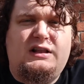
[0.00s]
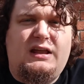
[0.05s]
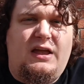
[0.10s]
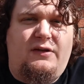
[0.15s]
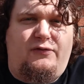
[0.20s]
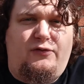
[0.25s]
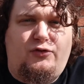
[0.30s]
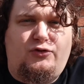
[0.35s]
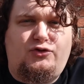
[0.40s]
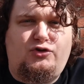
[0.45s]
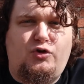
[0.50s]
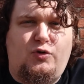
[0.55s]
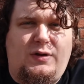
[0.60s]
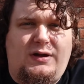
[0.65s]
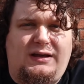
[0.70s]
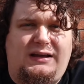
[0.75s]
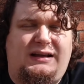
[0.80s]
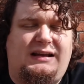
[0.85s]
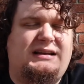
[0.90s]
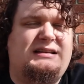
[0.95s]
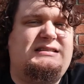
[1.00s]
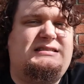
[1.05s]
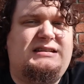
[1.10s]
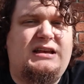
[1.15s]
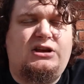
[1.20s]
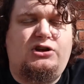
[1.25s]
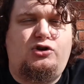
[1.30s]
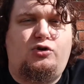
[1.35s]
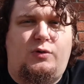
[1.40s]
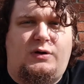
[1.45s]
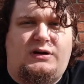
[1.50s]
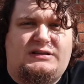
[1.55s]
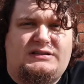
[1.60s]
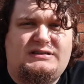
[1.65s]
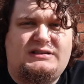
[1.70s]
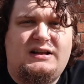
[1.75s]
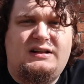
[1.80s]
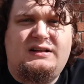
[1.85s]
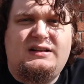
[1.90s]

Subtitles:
if you're doing continuous